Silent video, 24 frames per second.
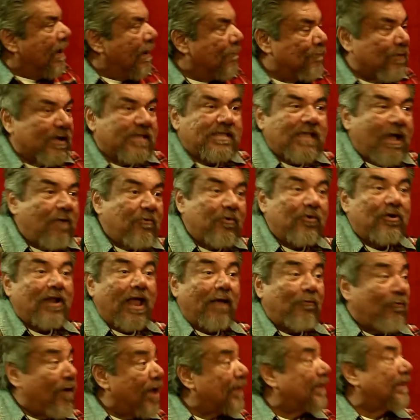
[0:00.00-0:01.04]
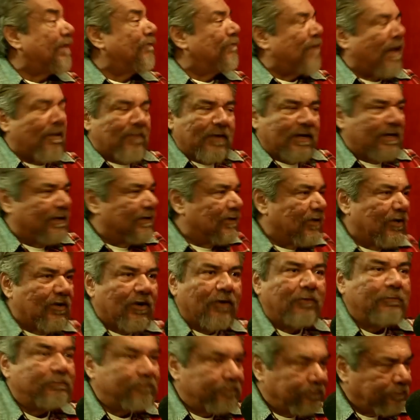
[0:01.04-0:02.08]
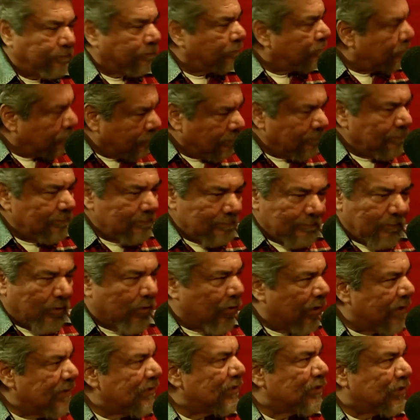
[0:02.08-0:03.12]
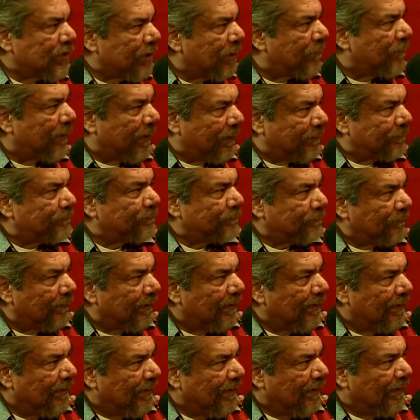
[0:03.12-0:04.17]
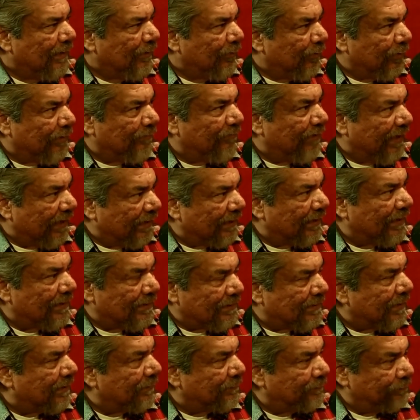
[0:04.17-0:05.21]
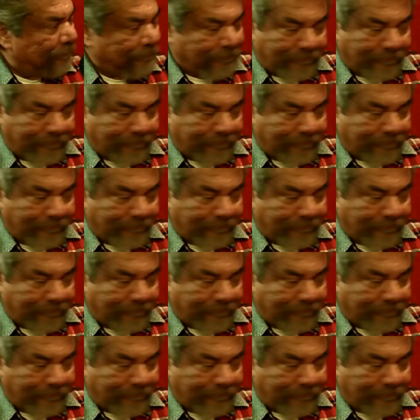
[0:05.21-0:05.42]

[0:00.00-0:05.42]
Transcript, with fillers: But that we were like, what? I mean, you know, crazy shit, man. With Vergas saying.